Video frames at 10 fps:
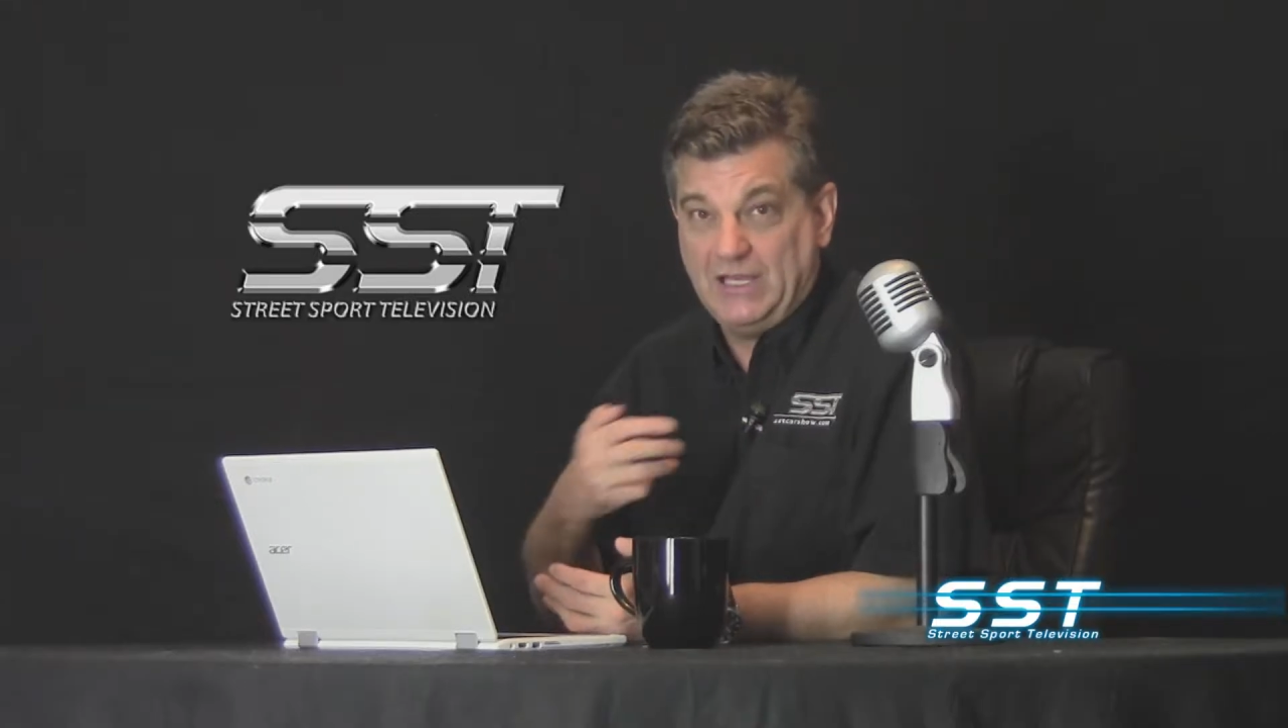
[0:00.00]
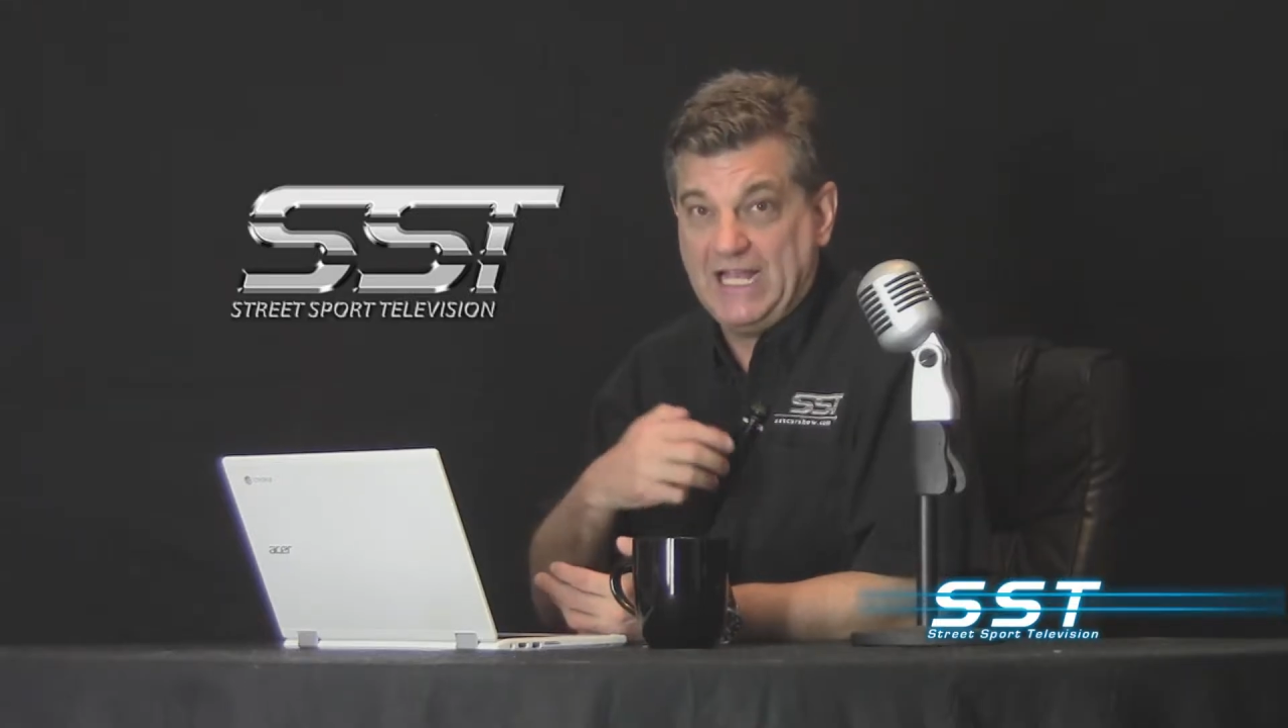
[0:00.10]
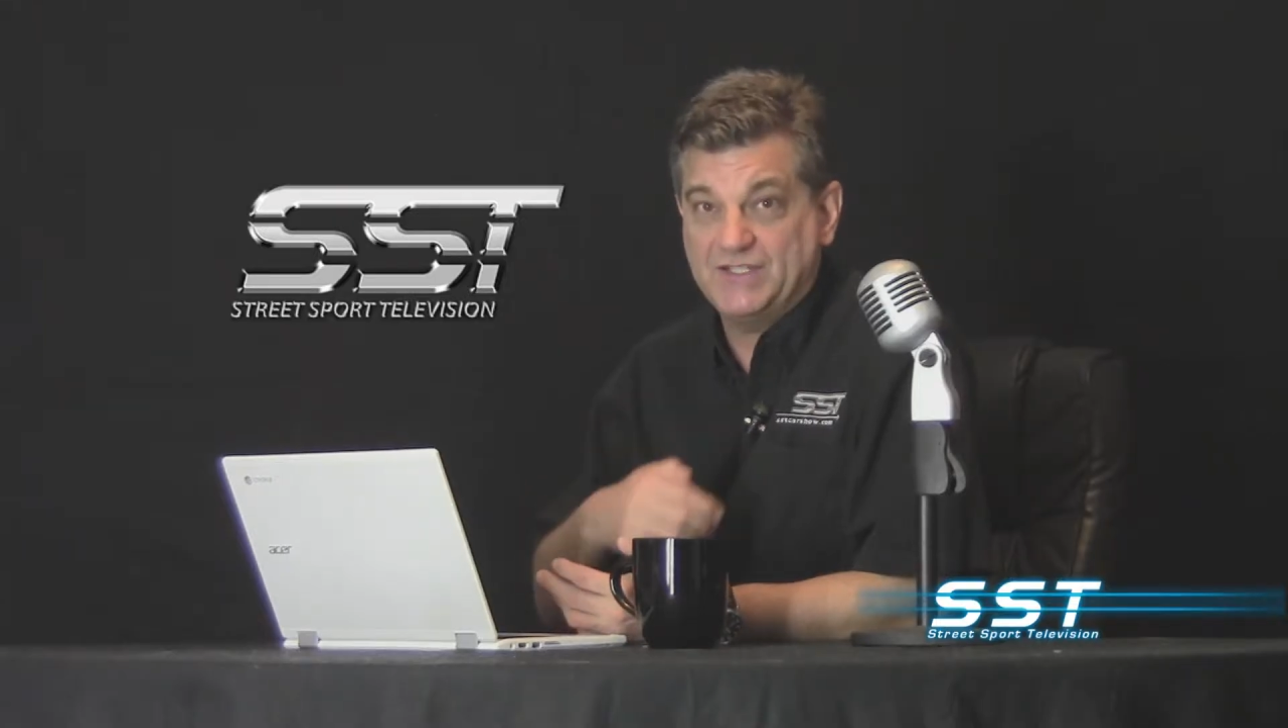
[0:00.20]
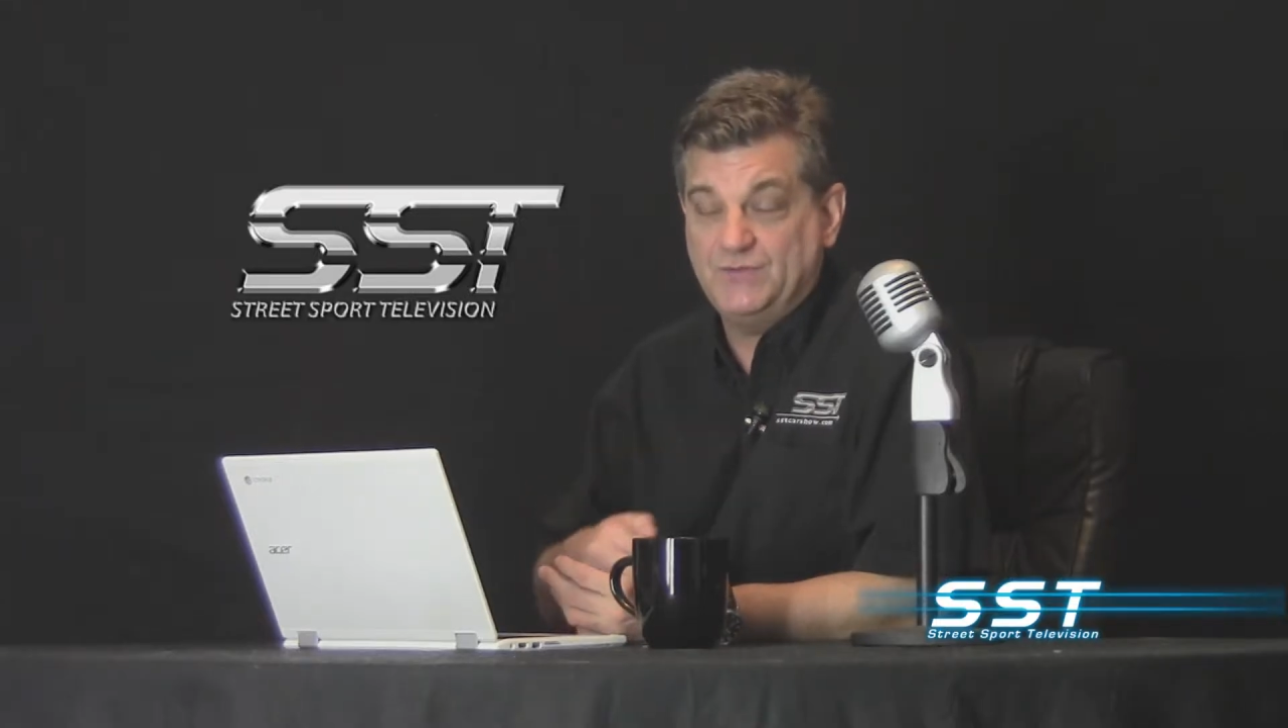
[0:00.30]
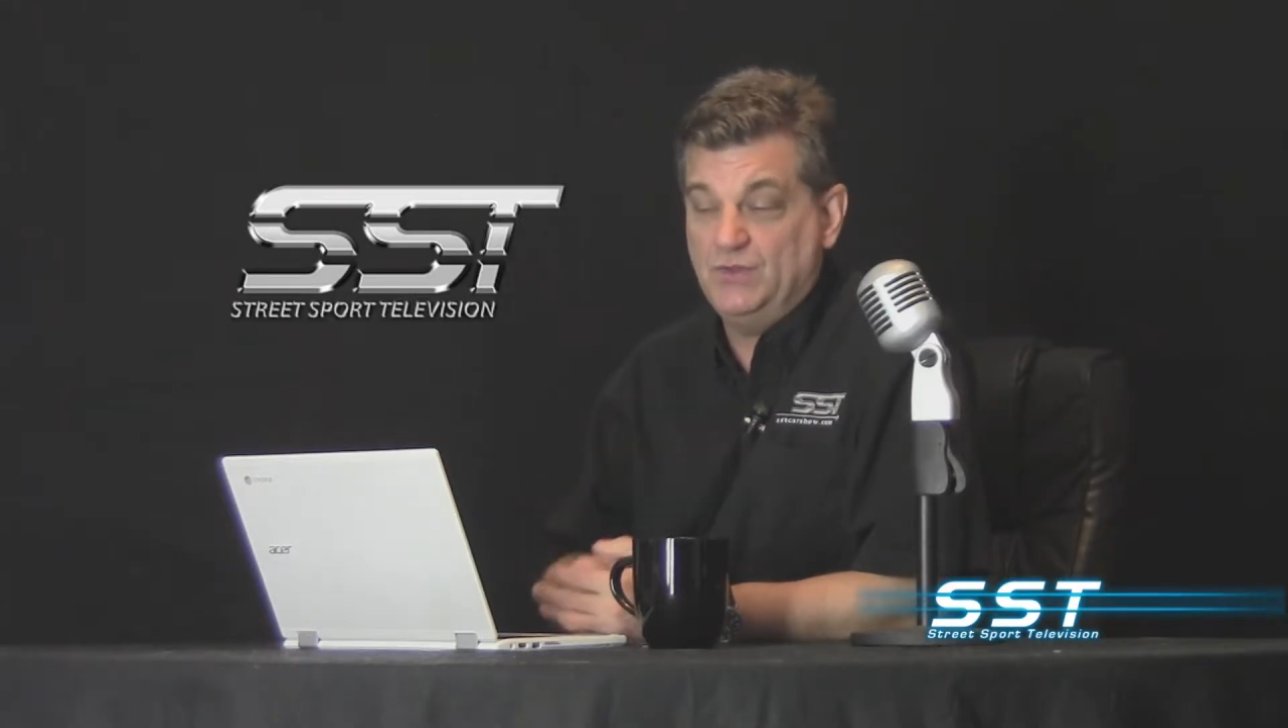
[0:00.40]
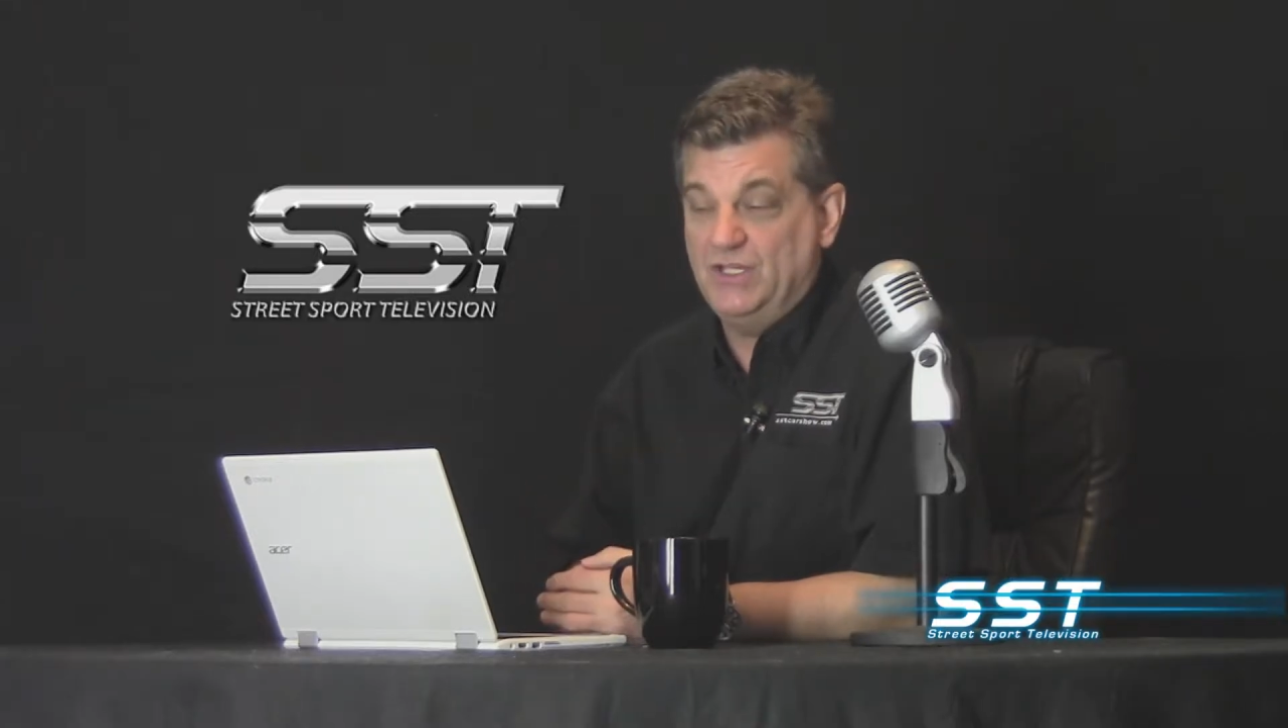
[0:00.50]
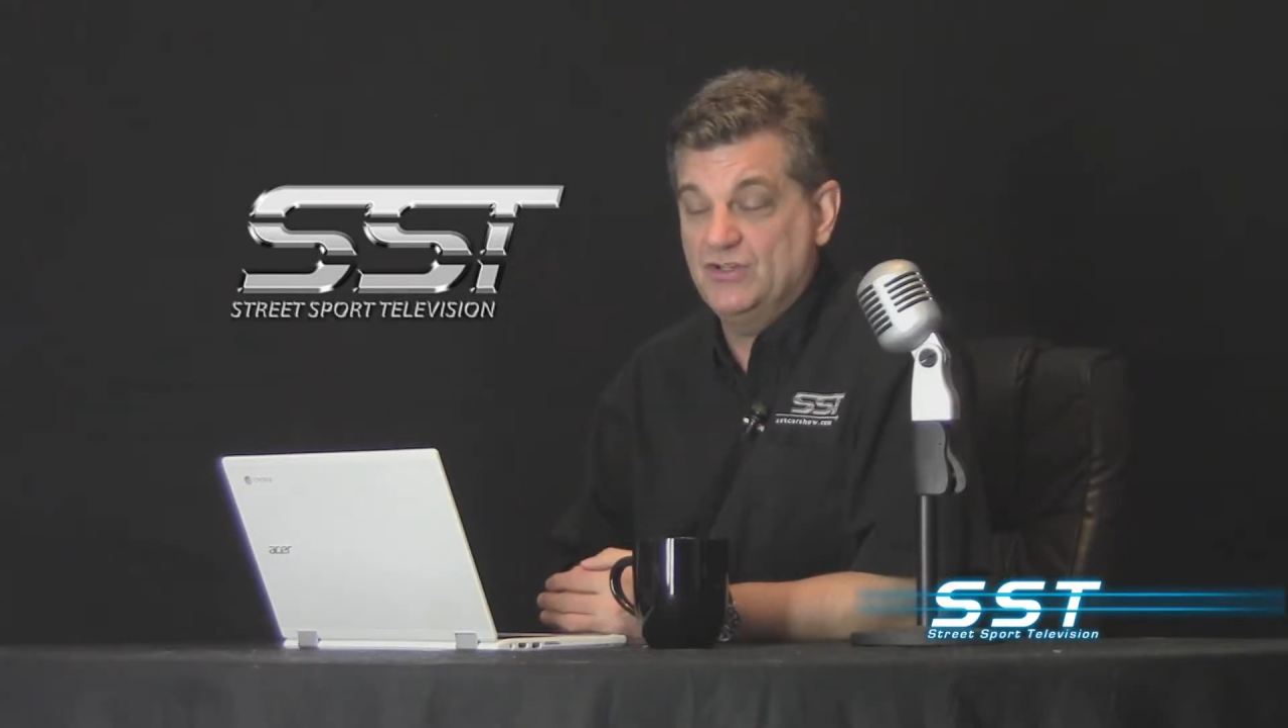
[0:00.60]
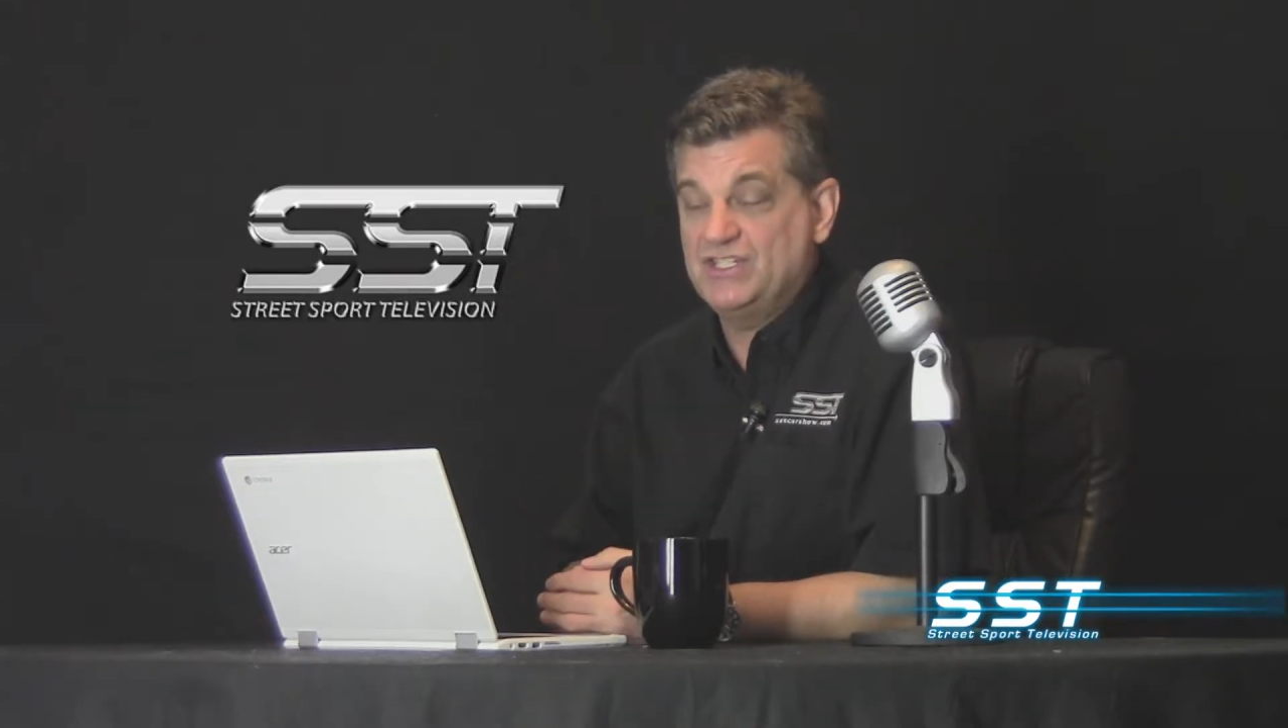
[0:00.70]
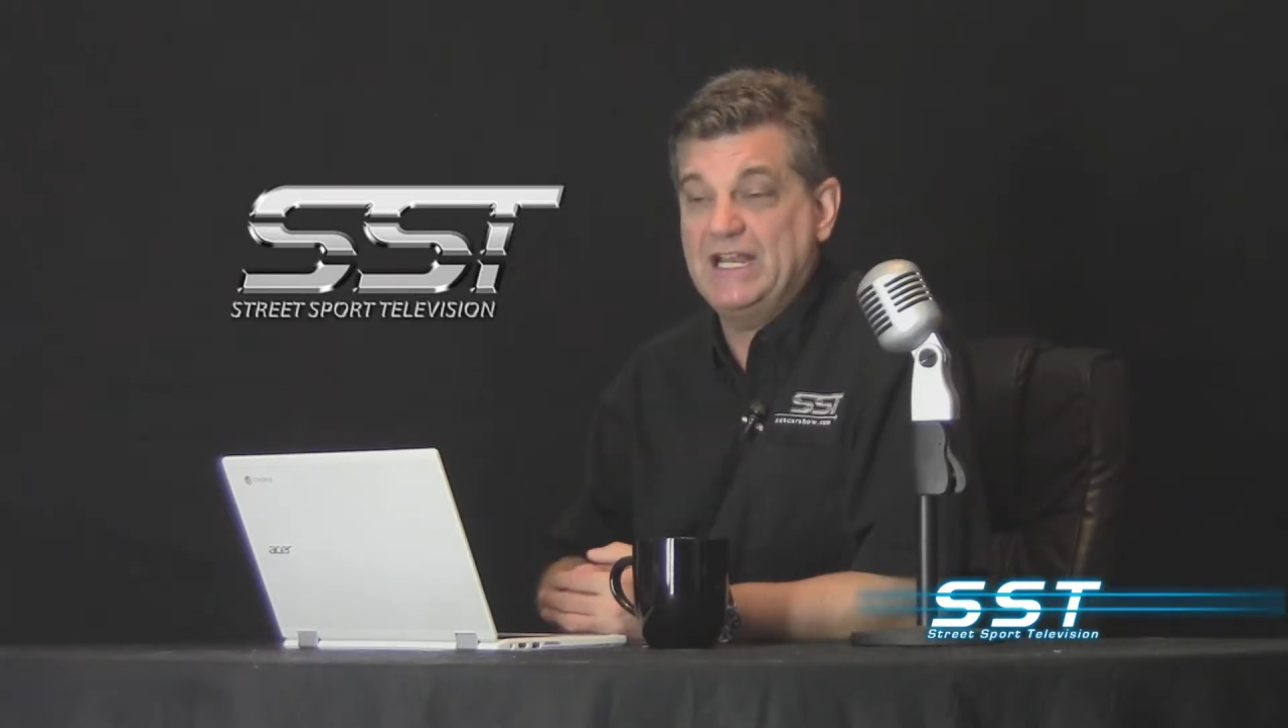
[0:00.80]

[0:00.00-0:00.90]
the last few years,